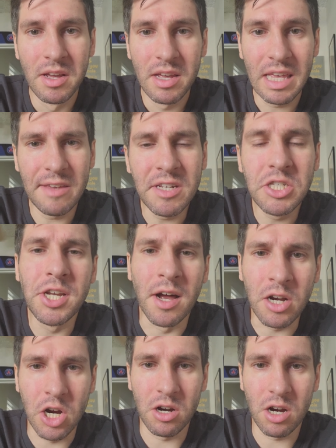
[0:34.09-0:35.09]
Even
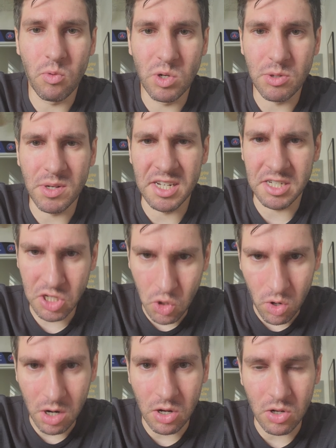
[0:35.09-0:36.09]
Dunkirk, which was
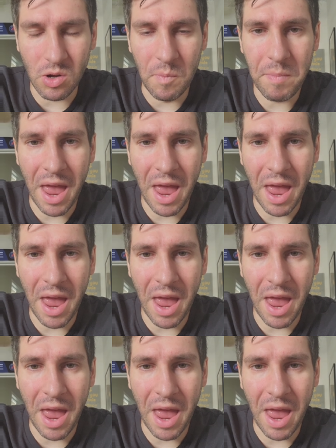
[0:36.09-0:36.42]
historical,